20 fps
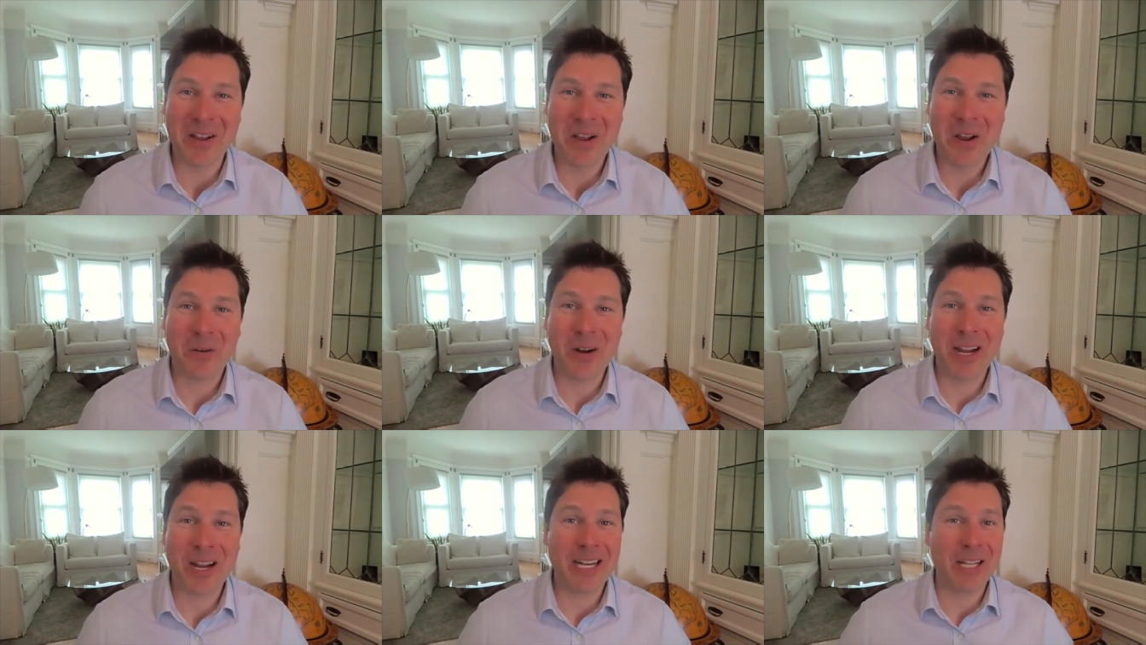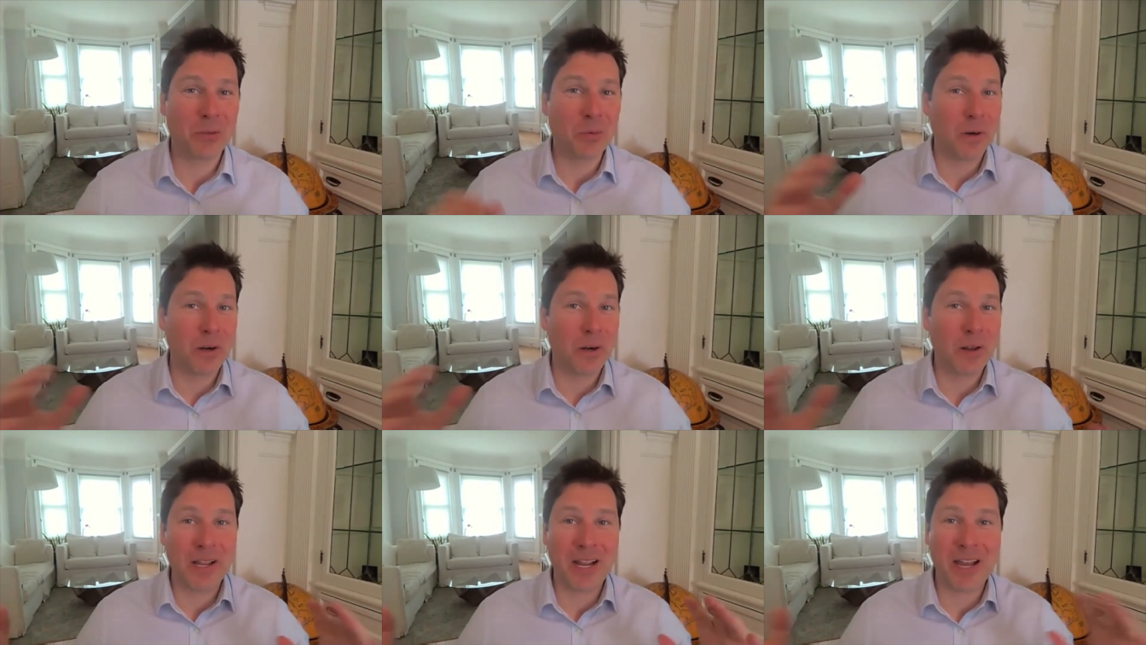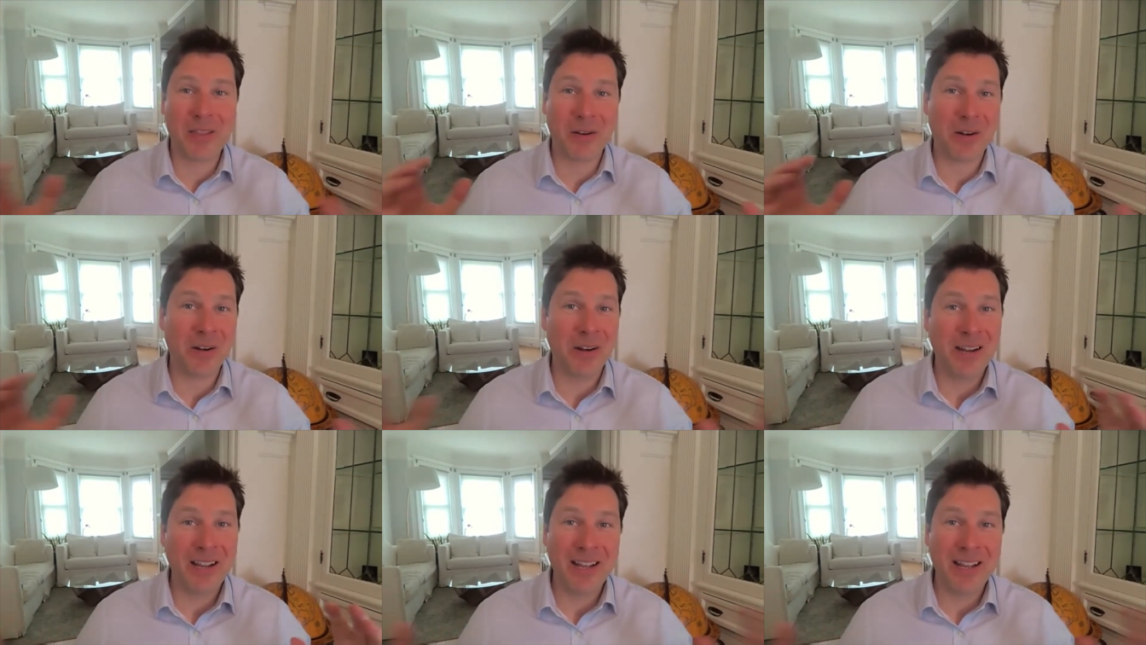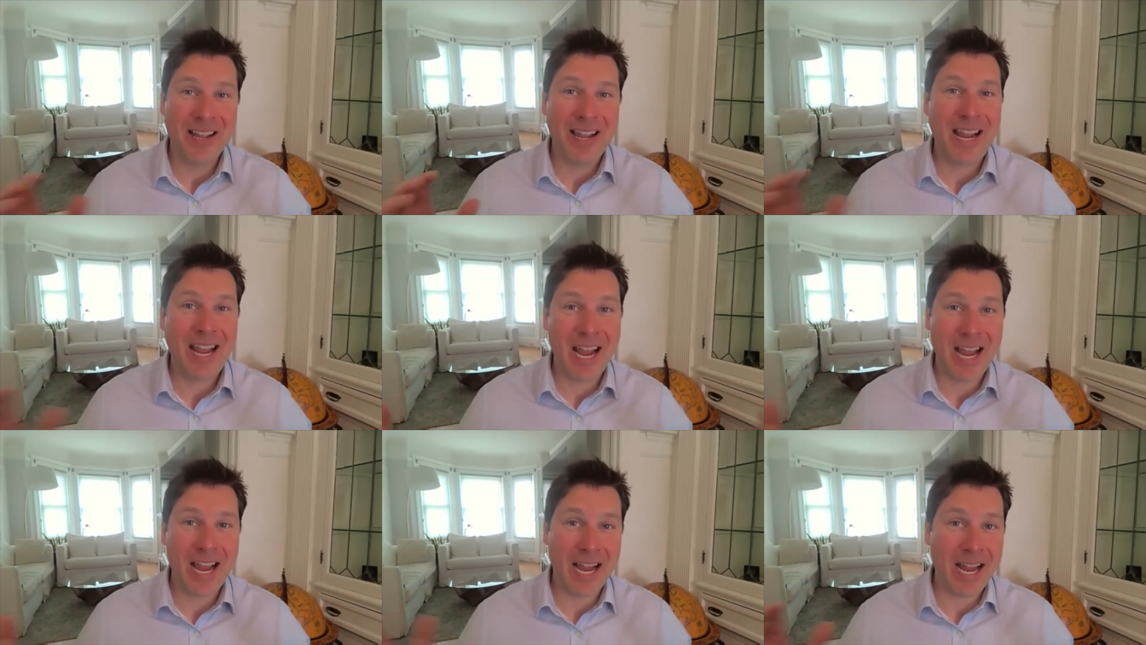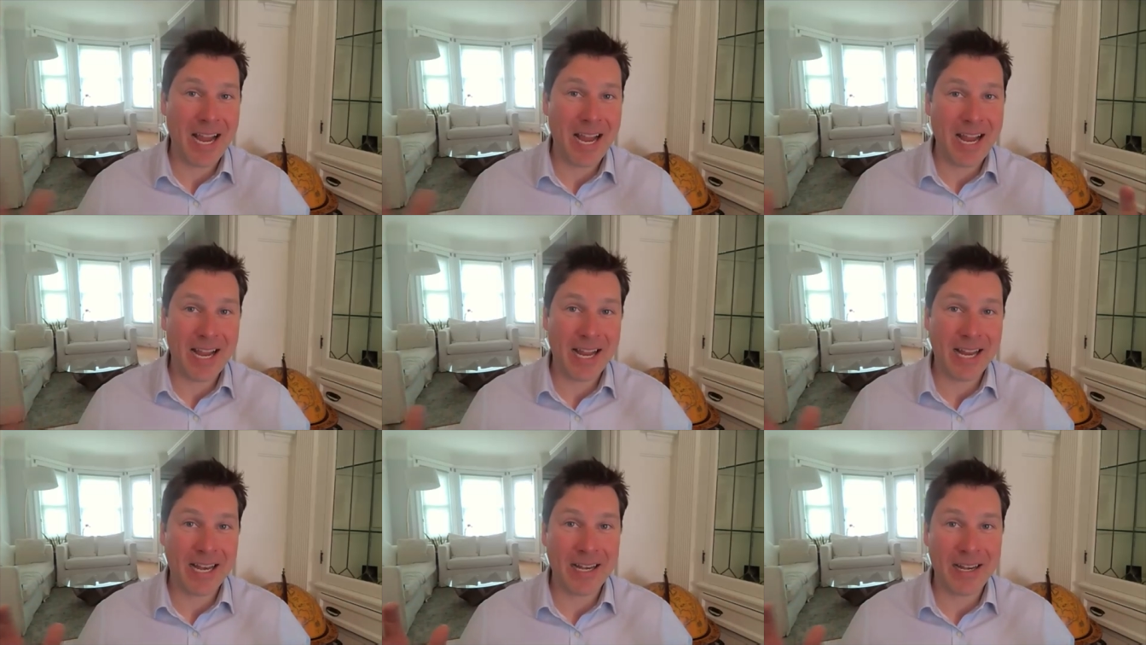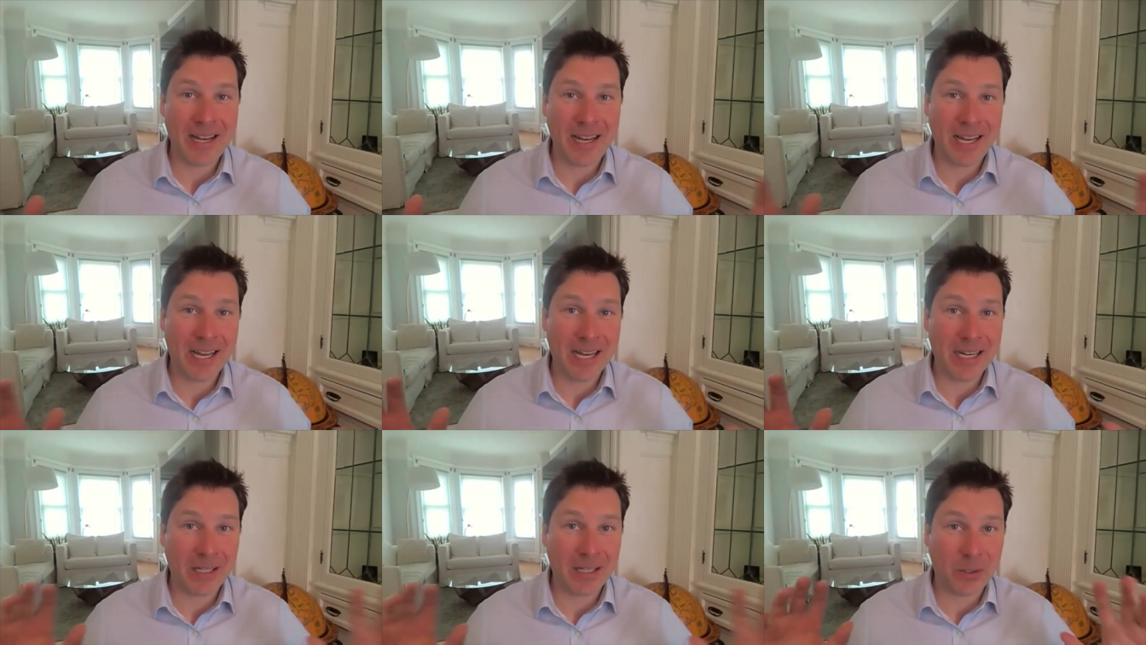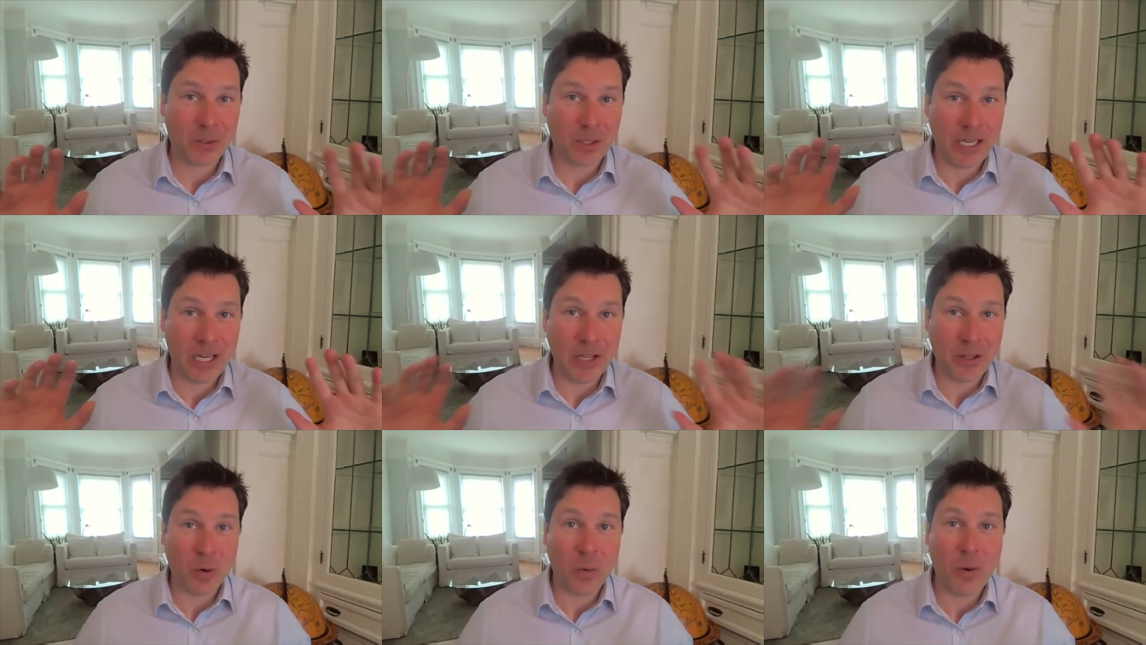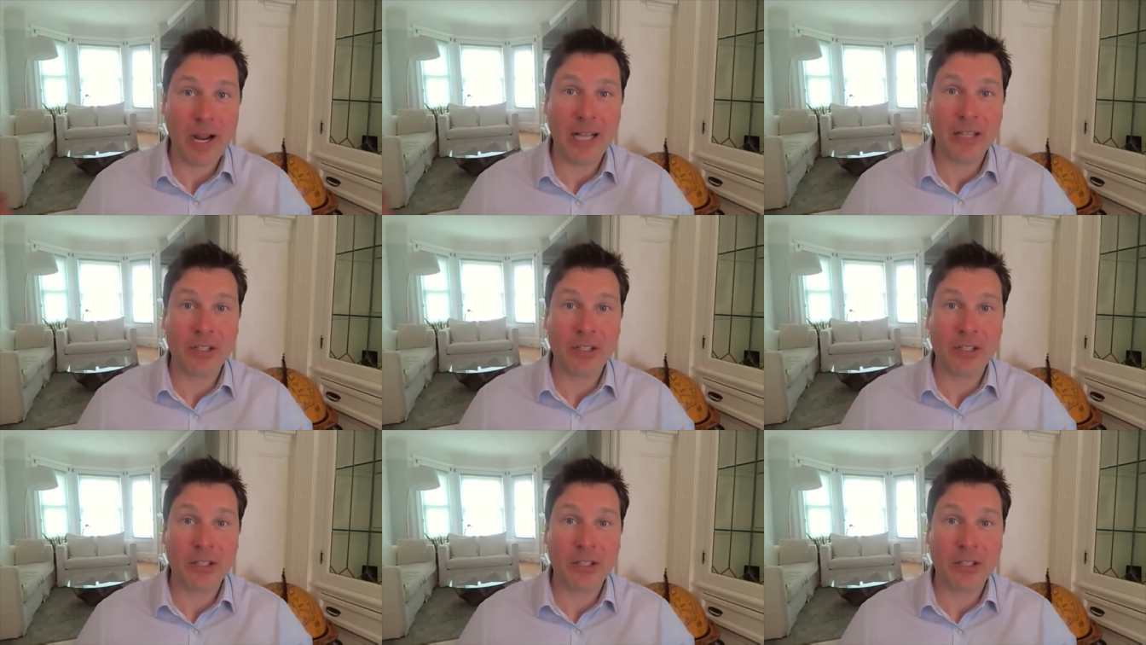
right? It's one or the other. And it's either way,